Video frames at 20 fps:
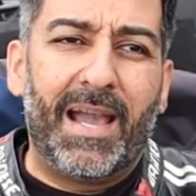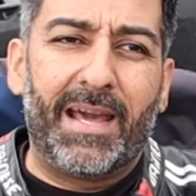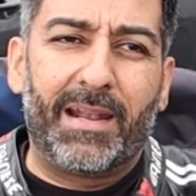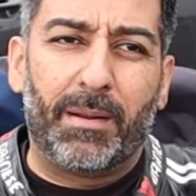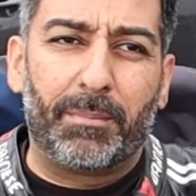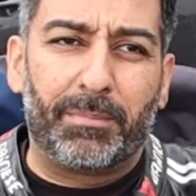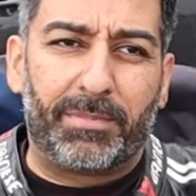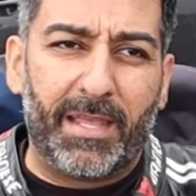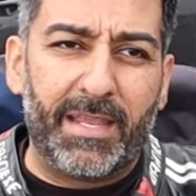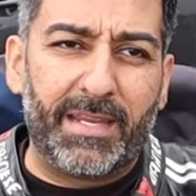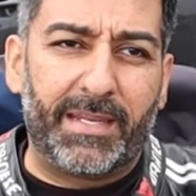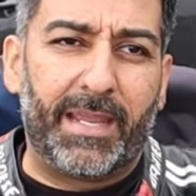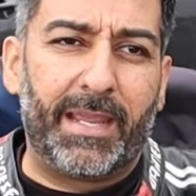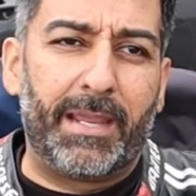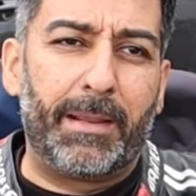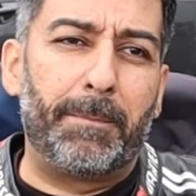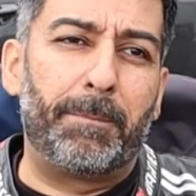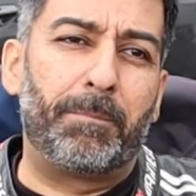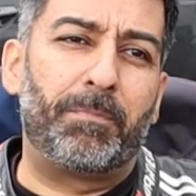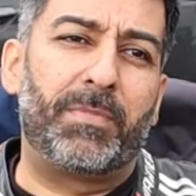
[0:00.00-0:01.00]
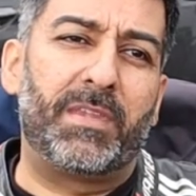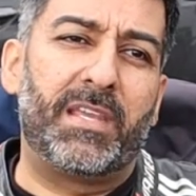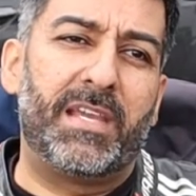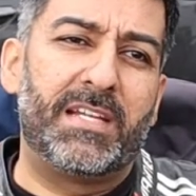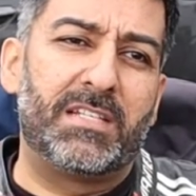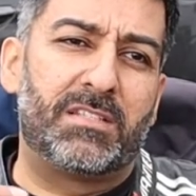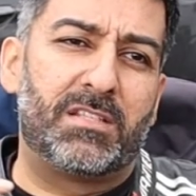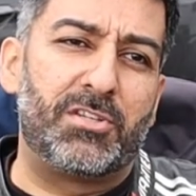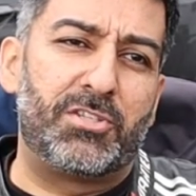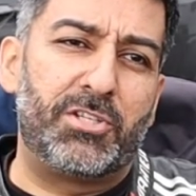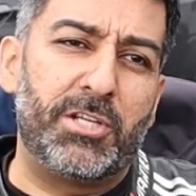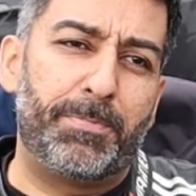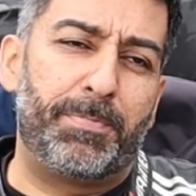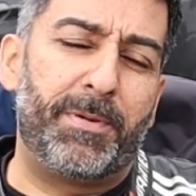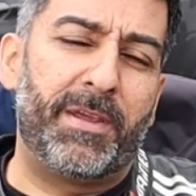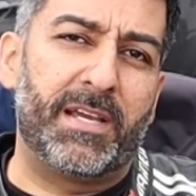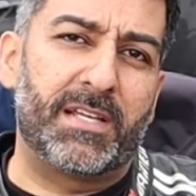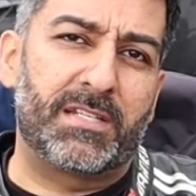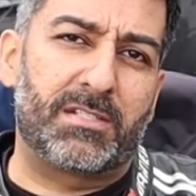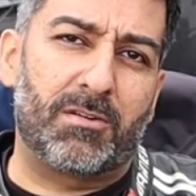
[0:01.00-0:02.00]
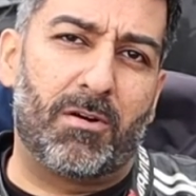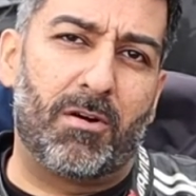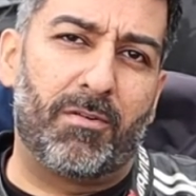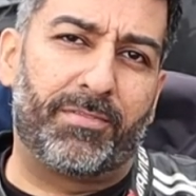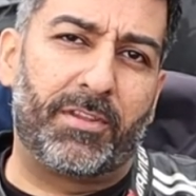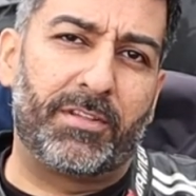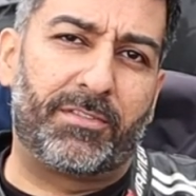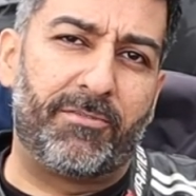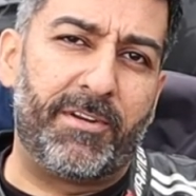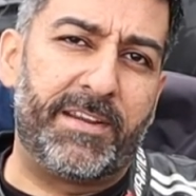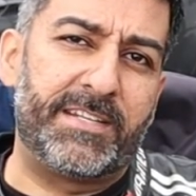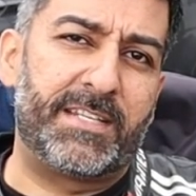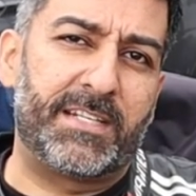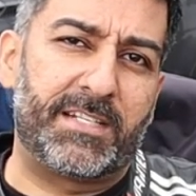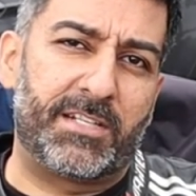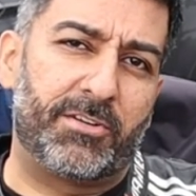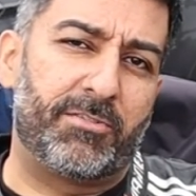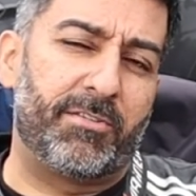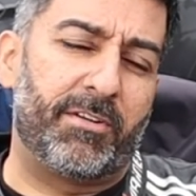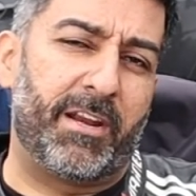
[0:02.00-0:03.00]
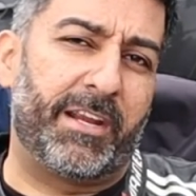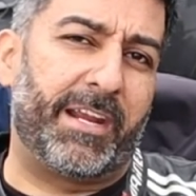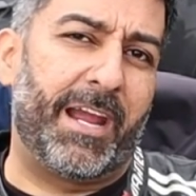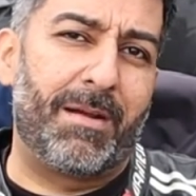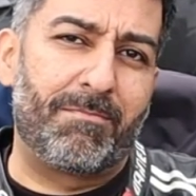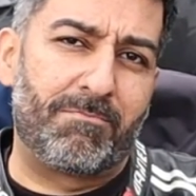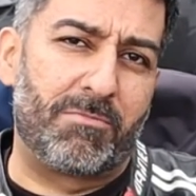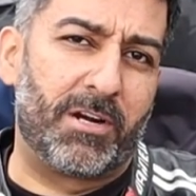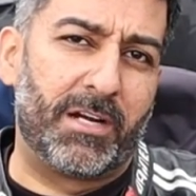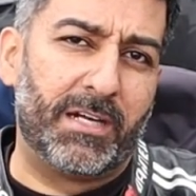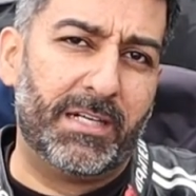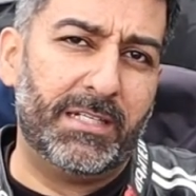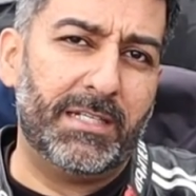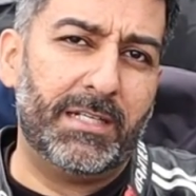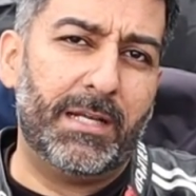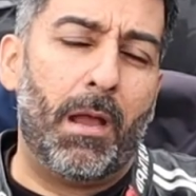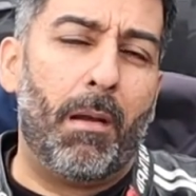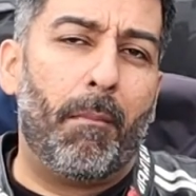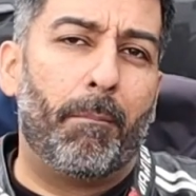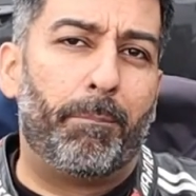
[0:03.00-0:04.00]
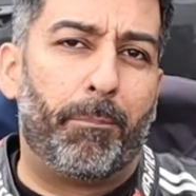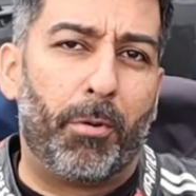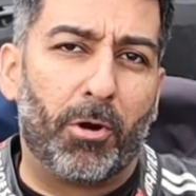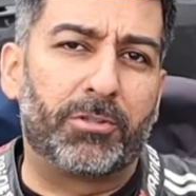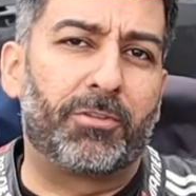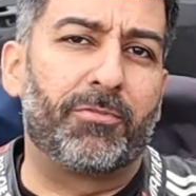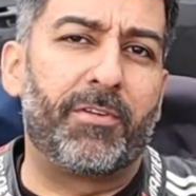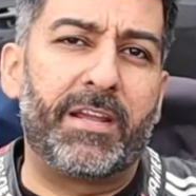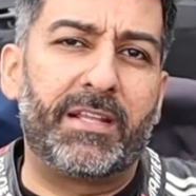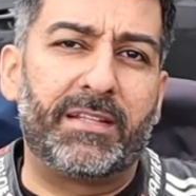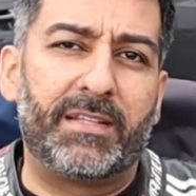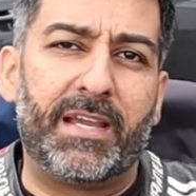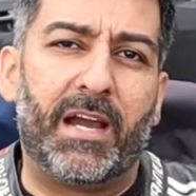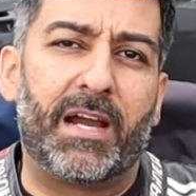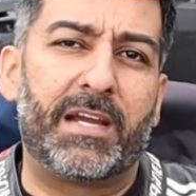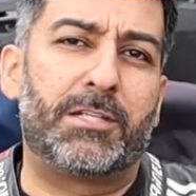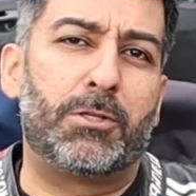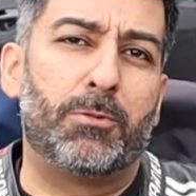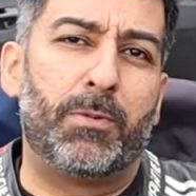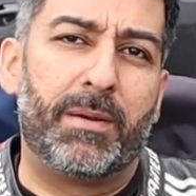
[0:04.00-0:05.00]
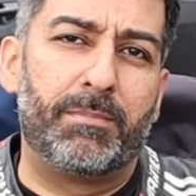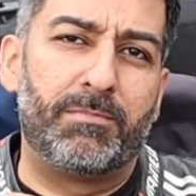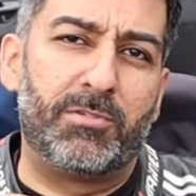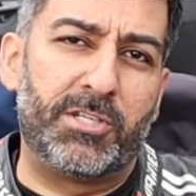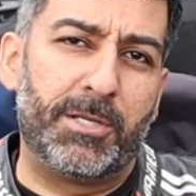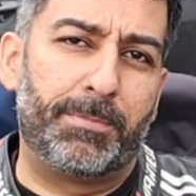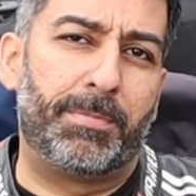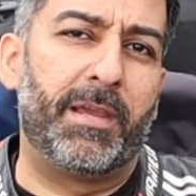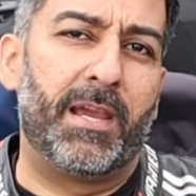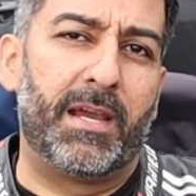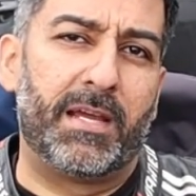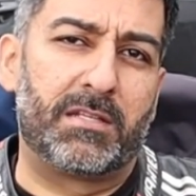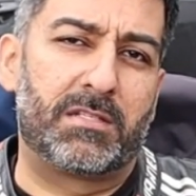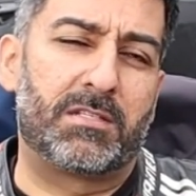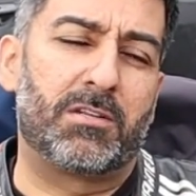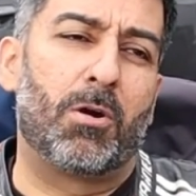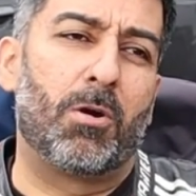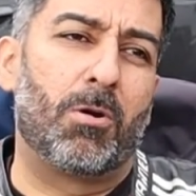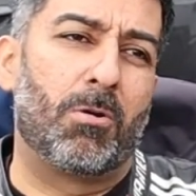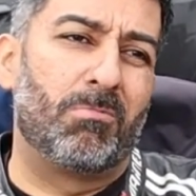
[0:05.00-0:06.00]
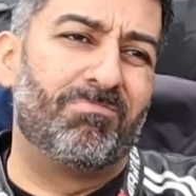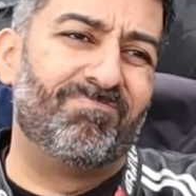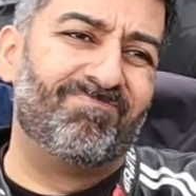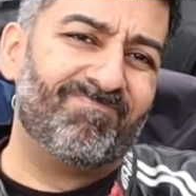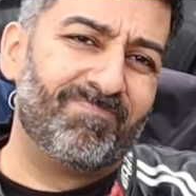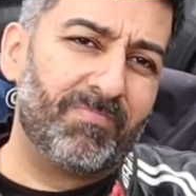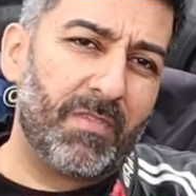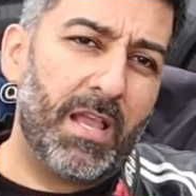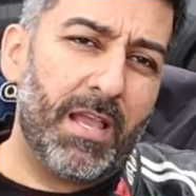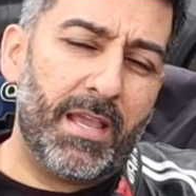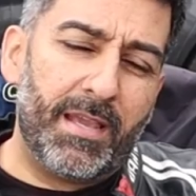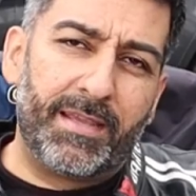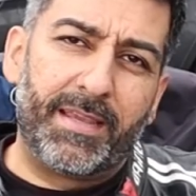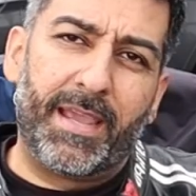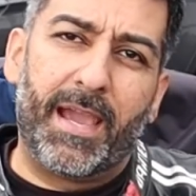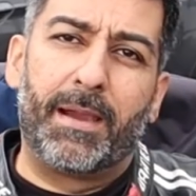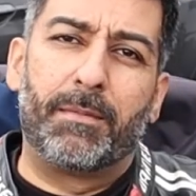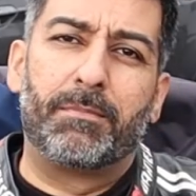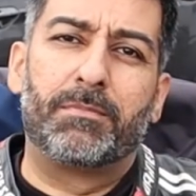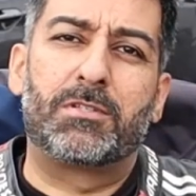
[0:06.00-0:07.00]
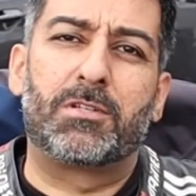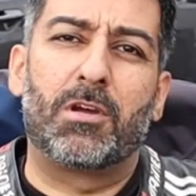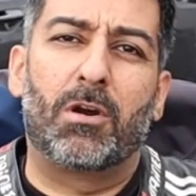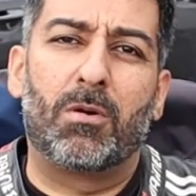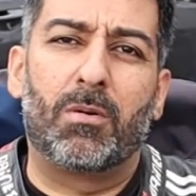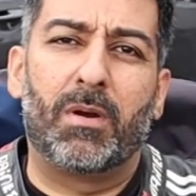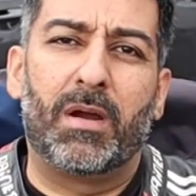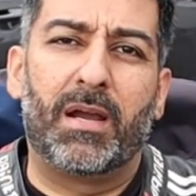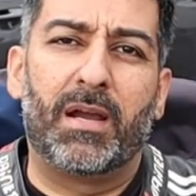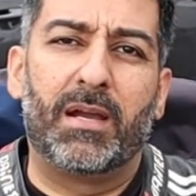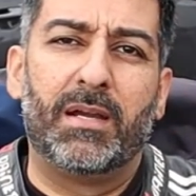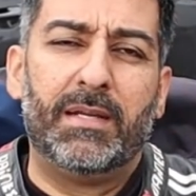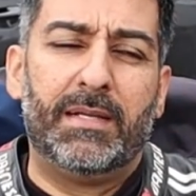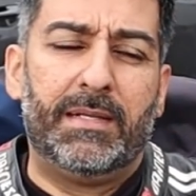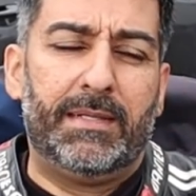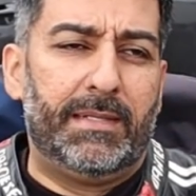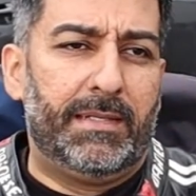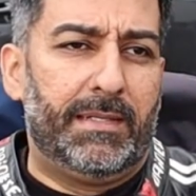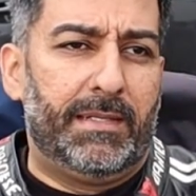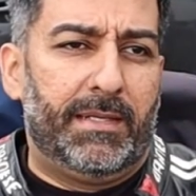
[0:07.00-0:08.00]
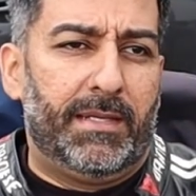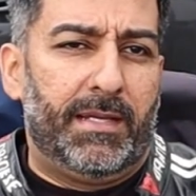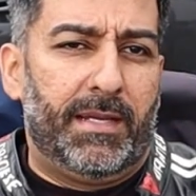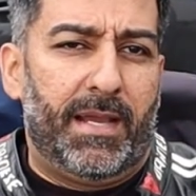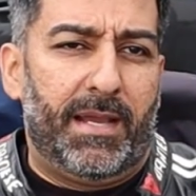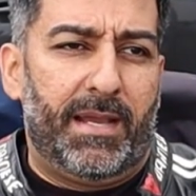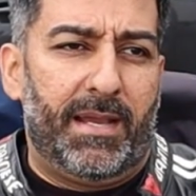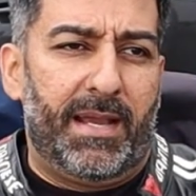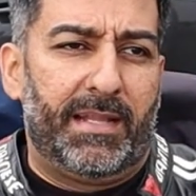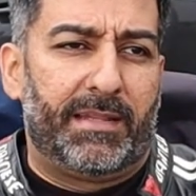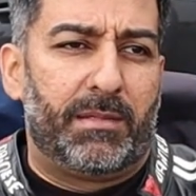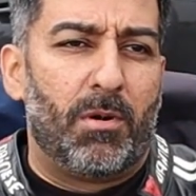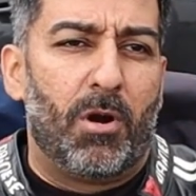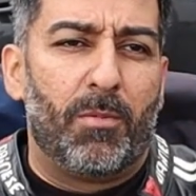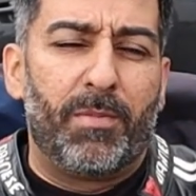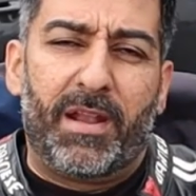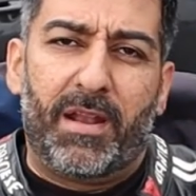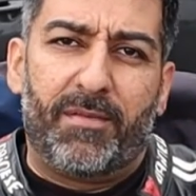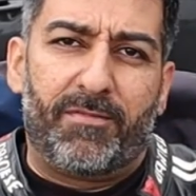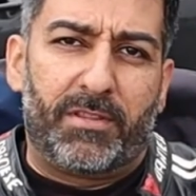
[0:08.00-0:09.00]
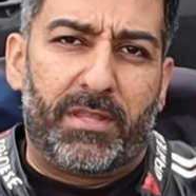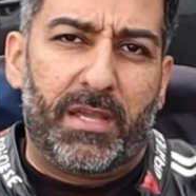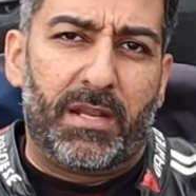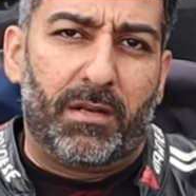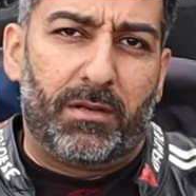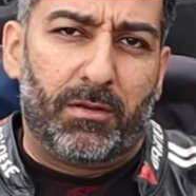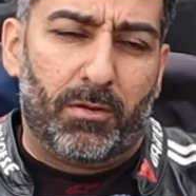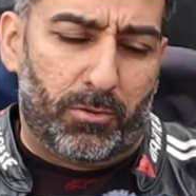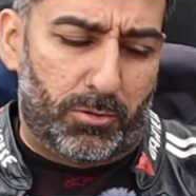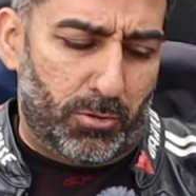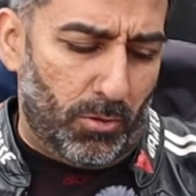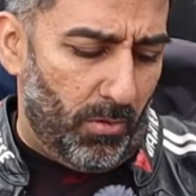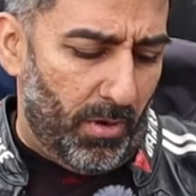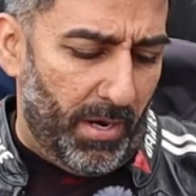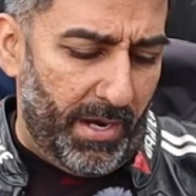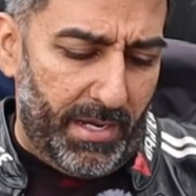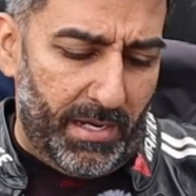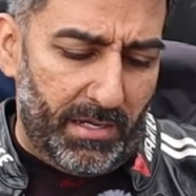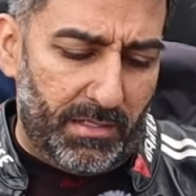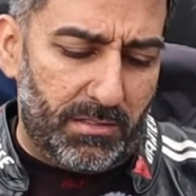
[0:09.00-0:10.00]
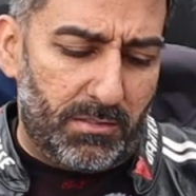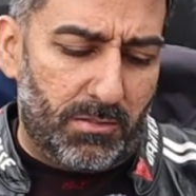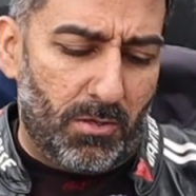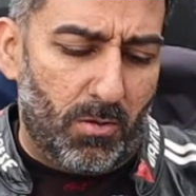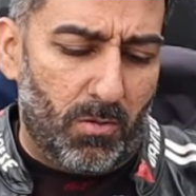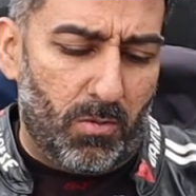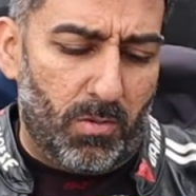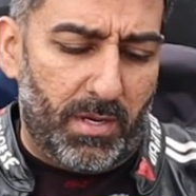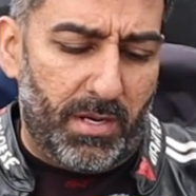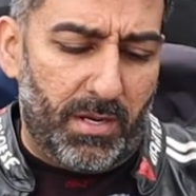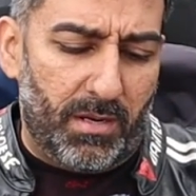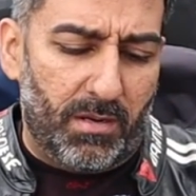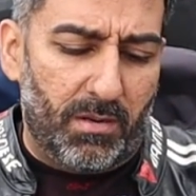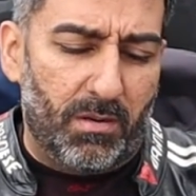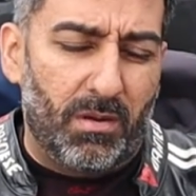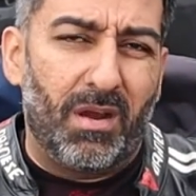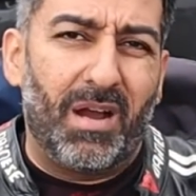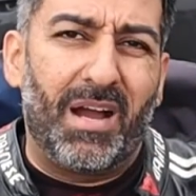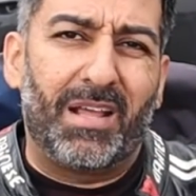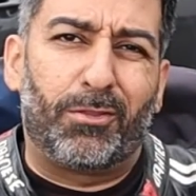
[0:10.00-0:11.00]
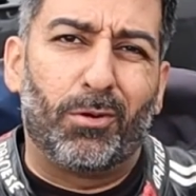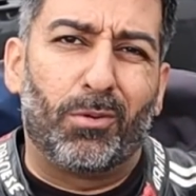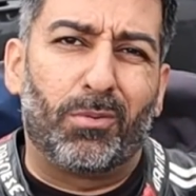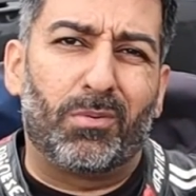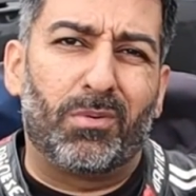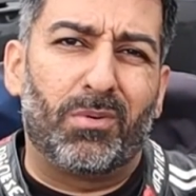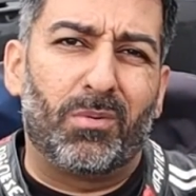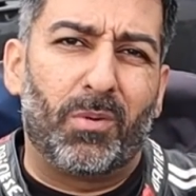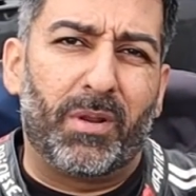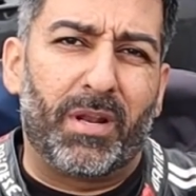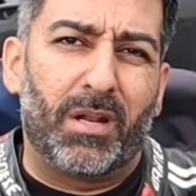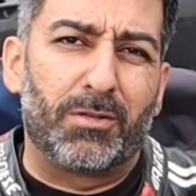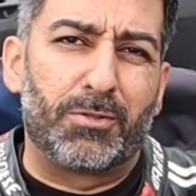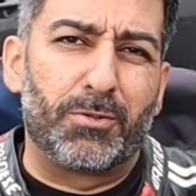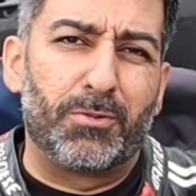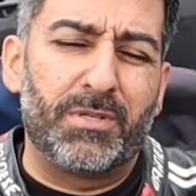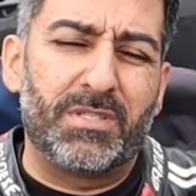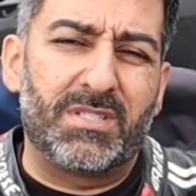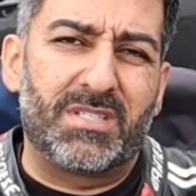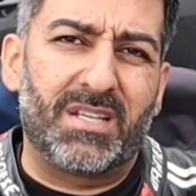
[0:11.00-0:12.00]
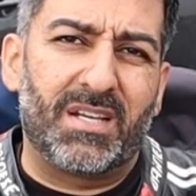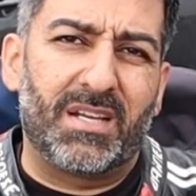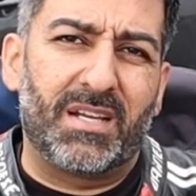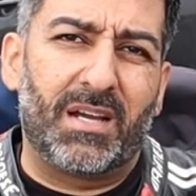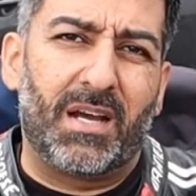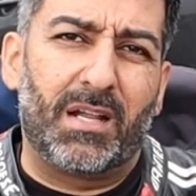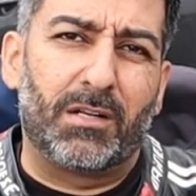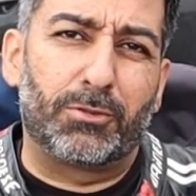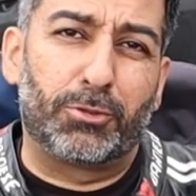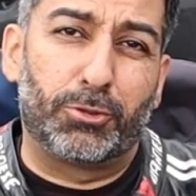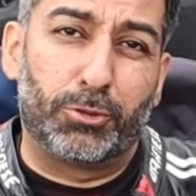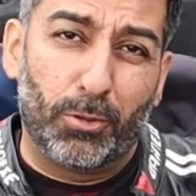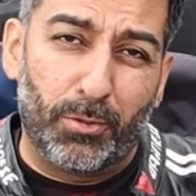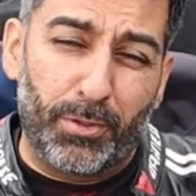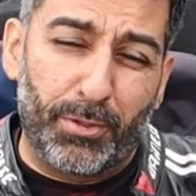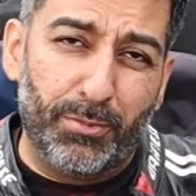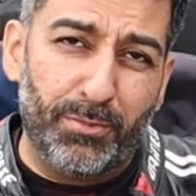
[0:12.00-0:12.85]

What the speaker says: And I'm thinking, is the GPS of the 360-degree camera bothering the i2M GPS? So yeah, so at the moment everything looks all right. So I thought what I'll do is I'll show